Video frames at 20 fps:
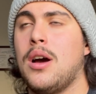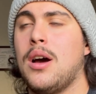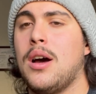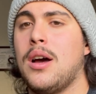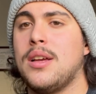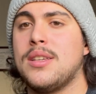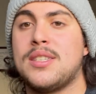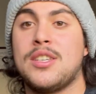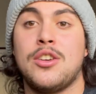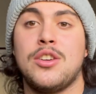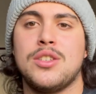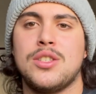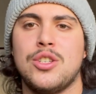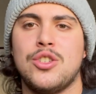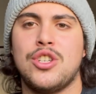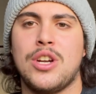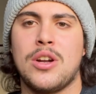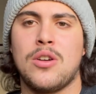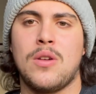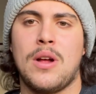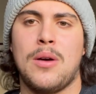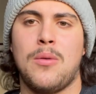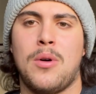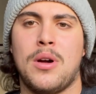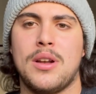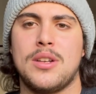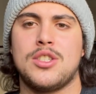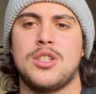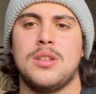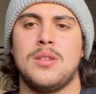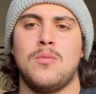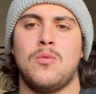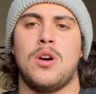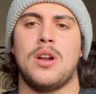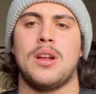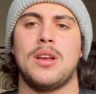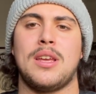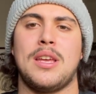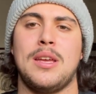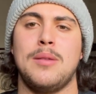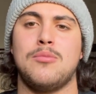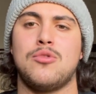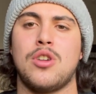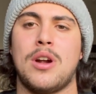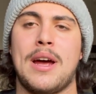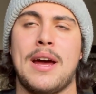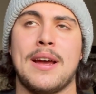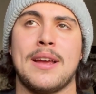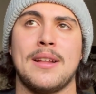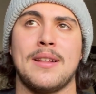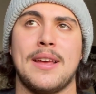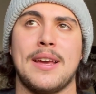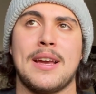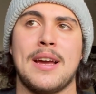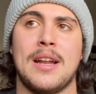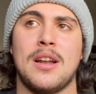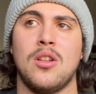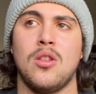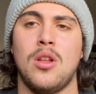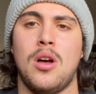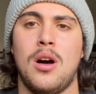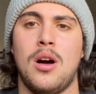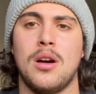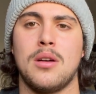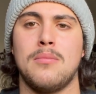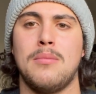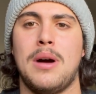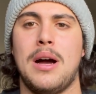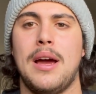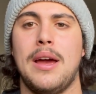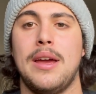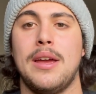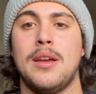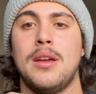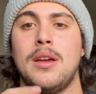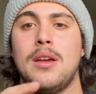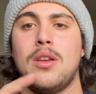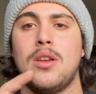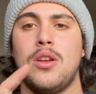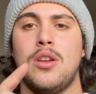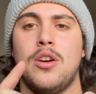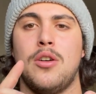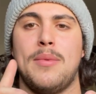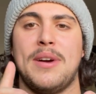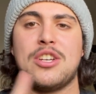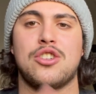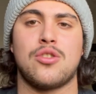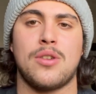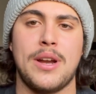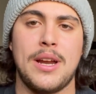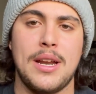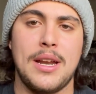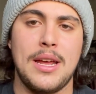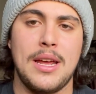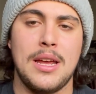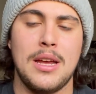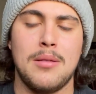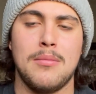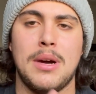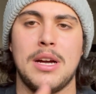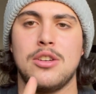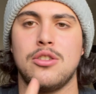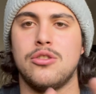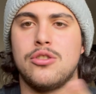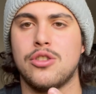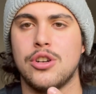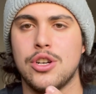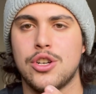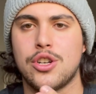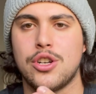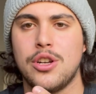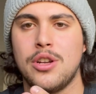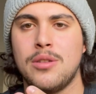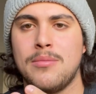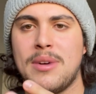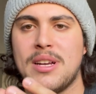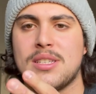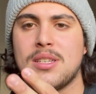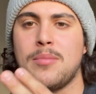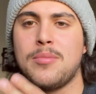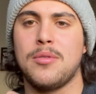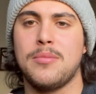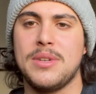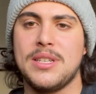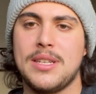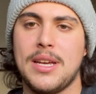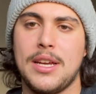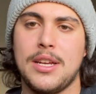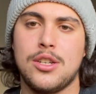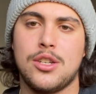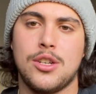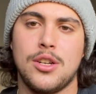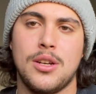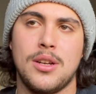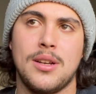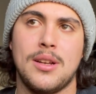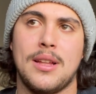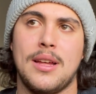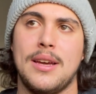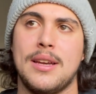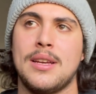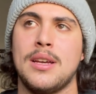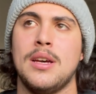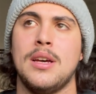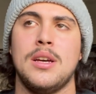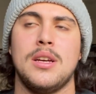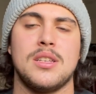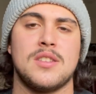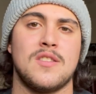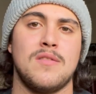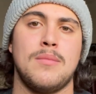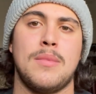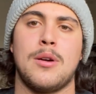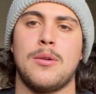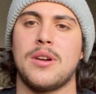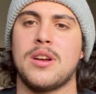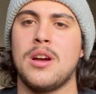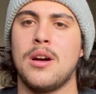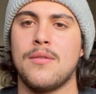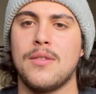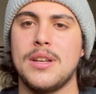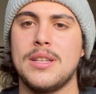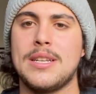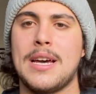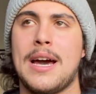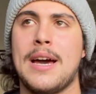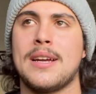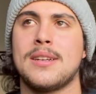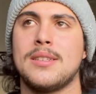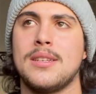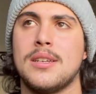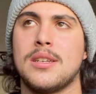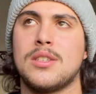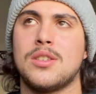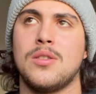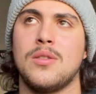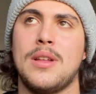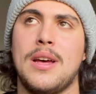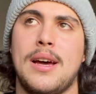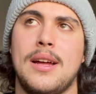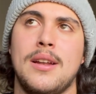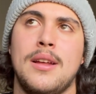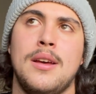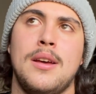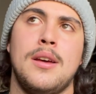series in general, I want to keep track and like kind of log my my training, my nutrition, my supplementation, like some of my recovery tactics, so that